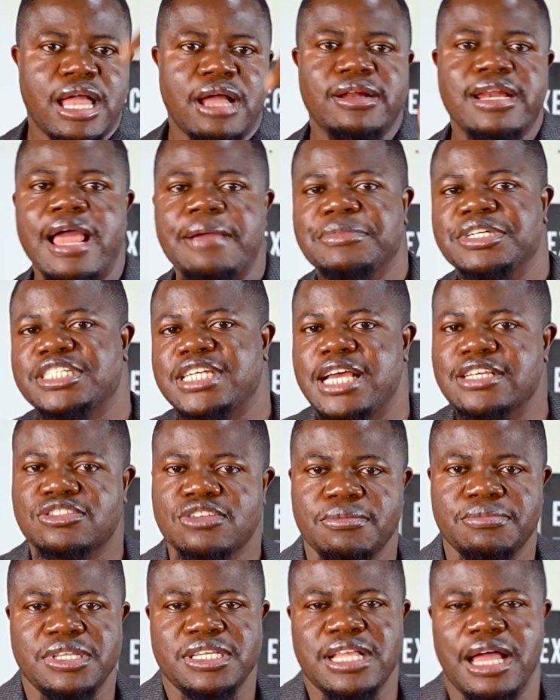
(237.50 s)
Now, let me share
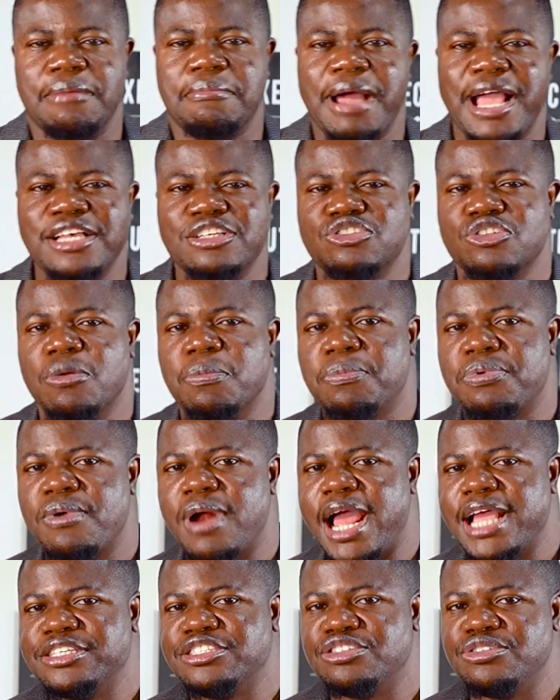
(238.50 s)
something that might
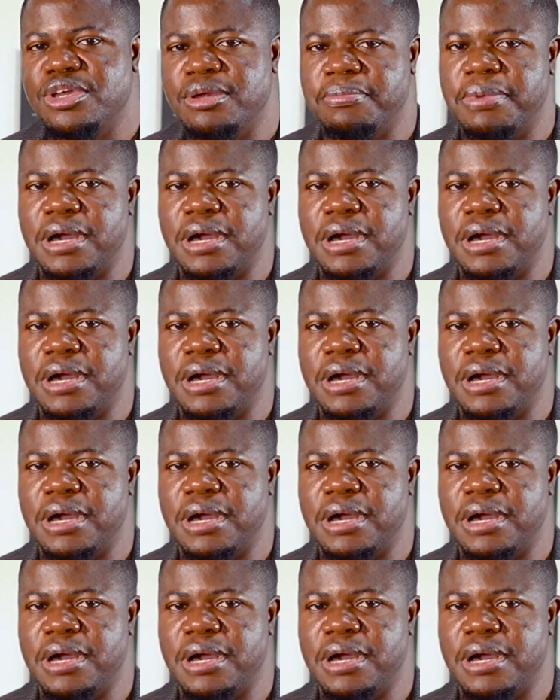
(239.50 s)
surprise you